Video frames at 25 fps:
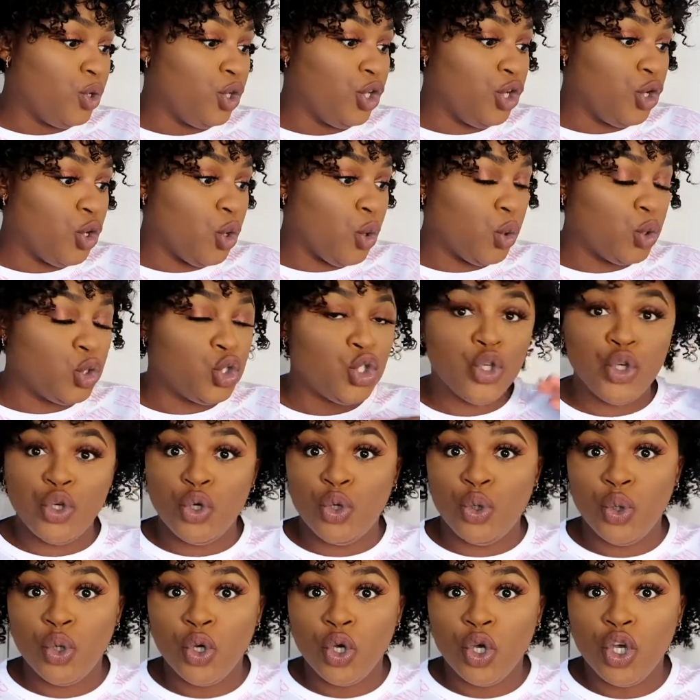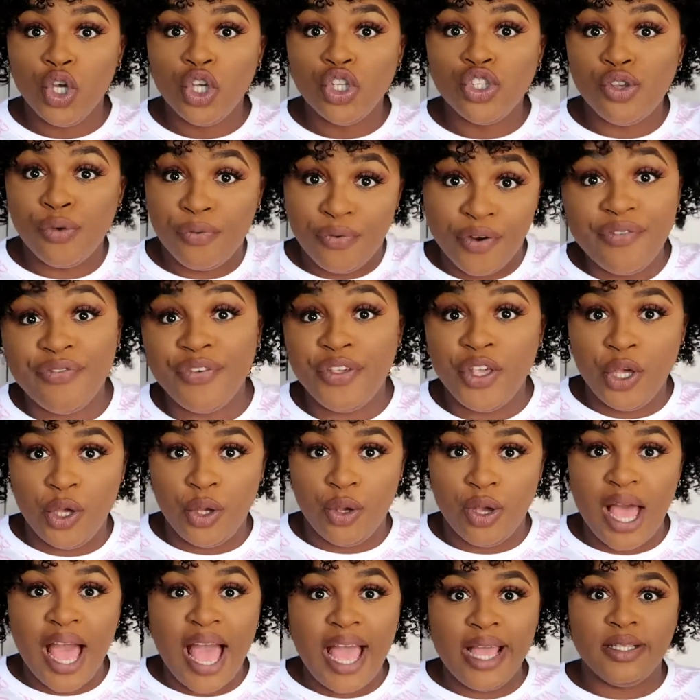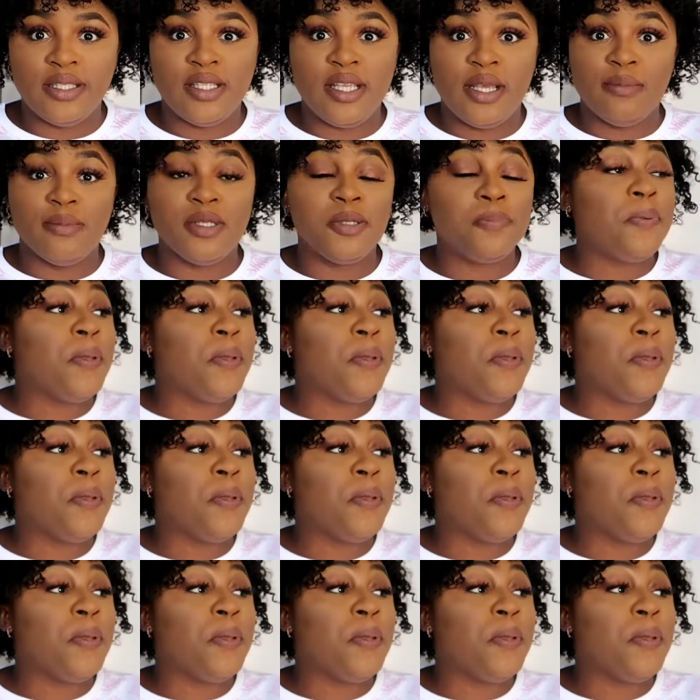you know to to review items.